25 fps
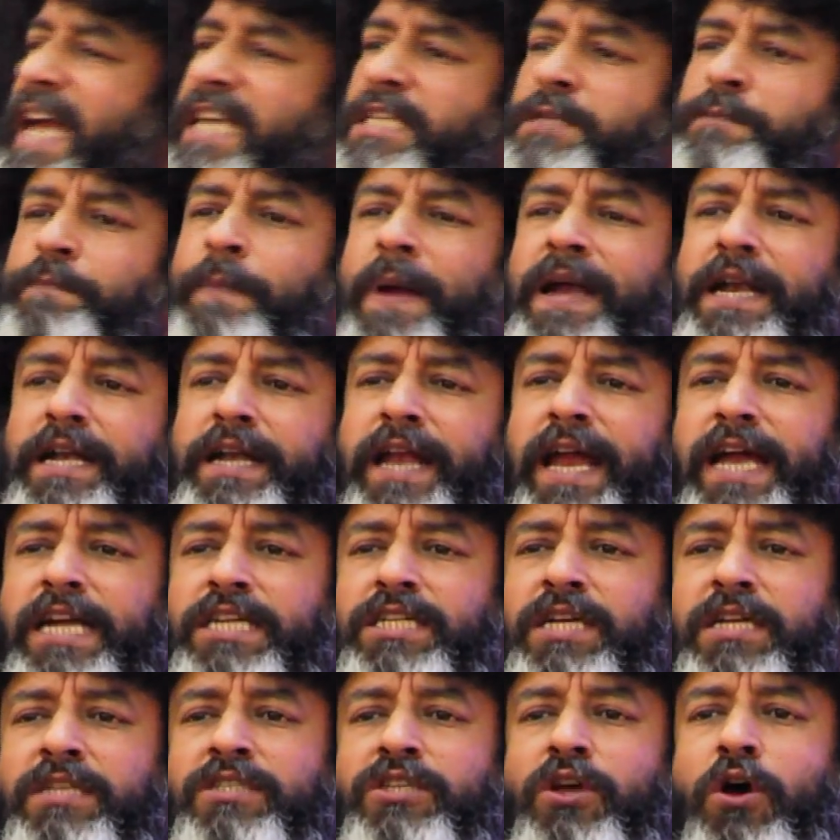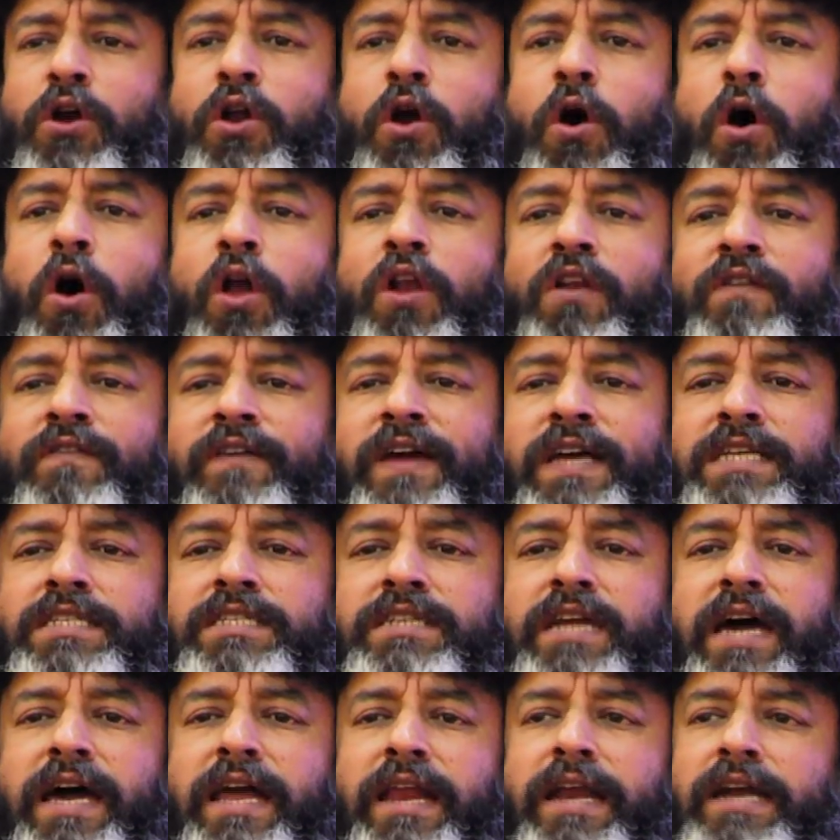expectations are always
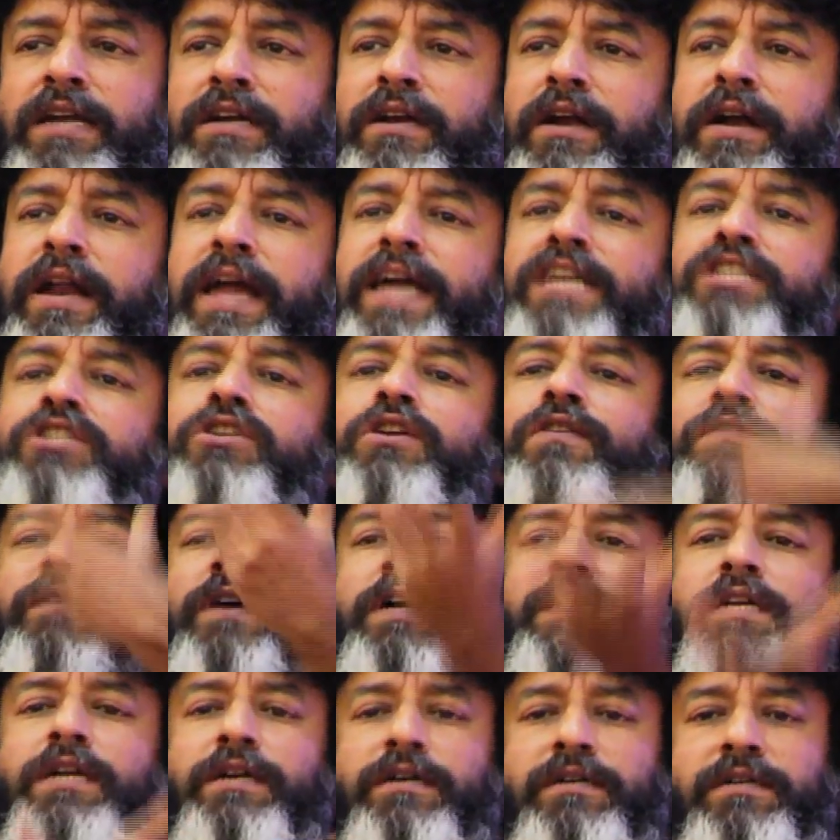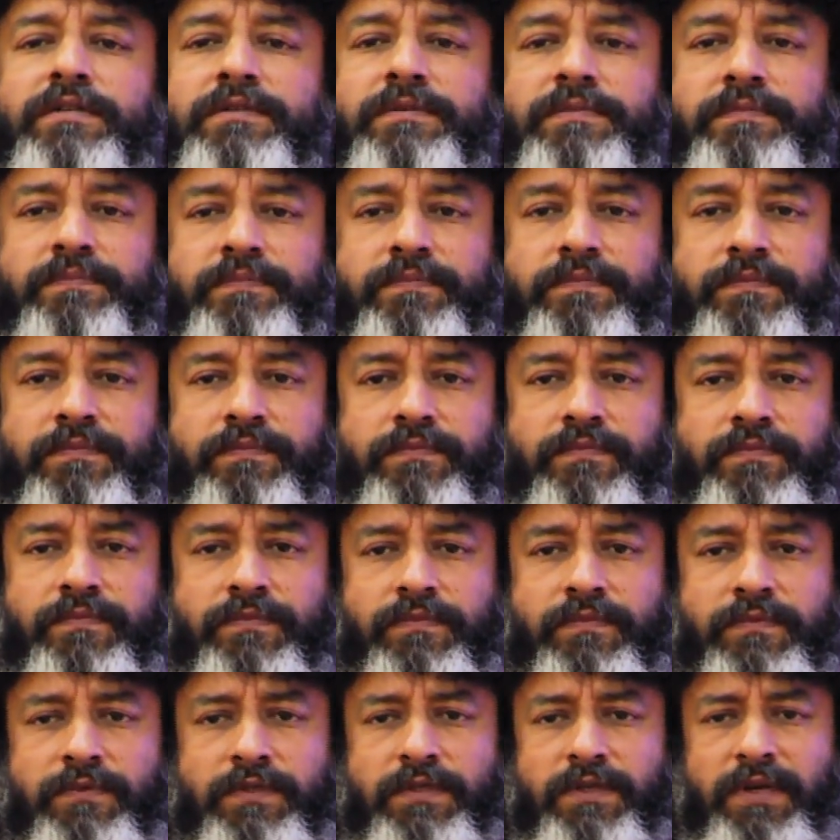directed extroverted.
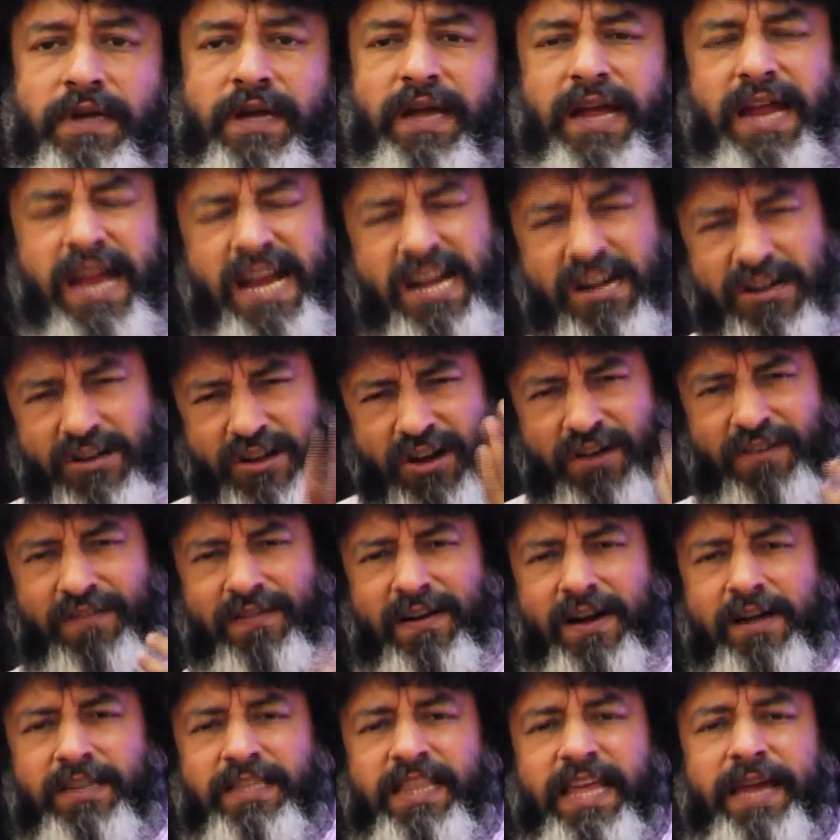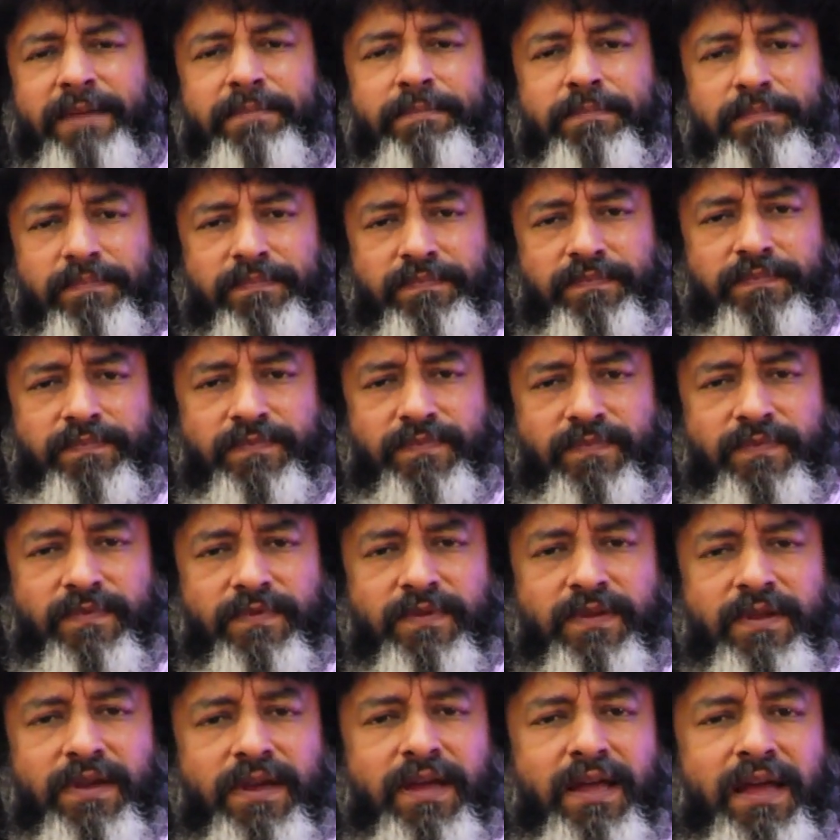Introvert them.
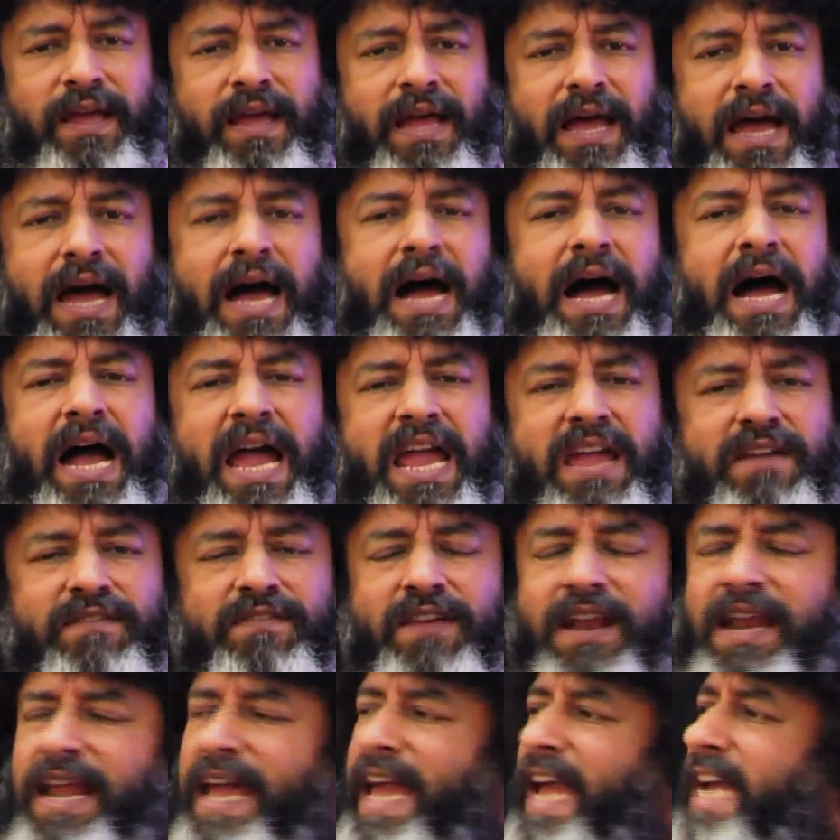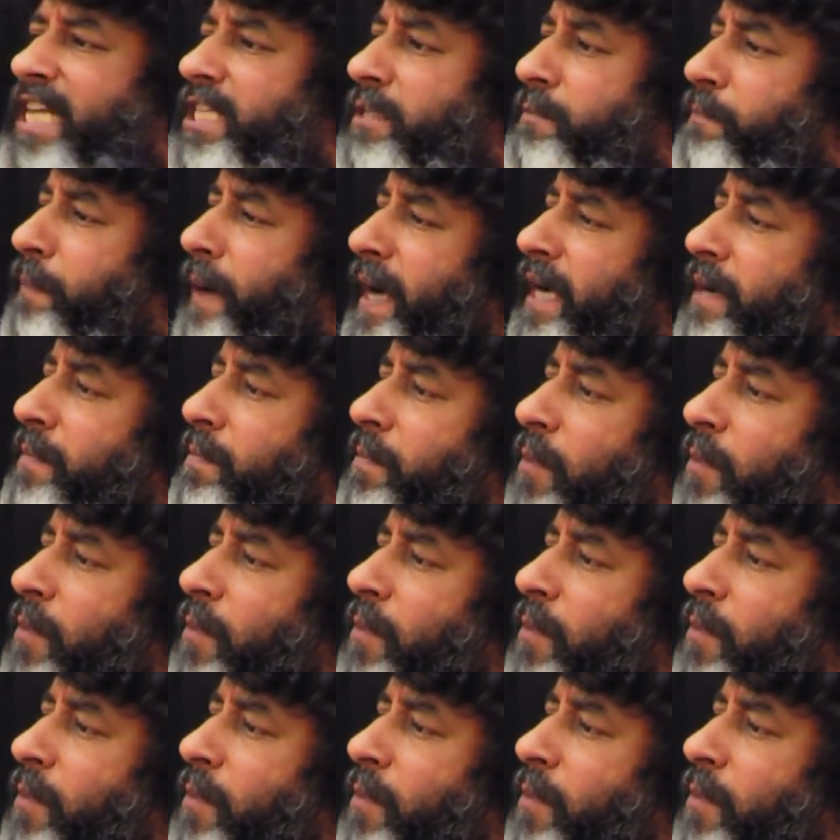I will expect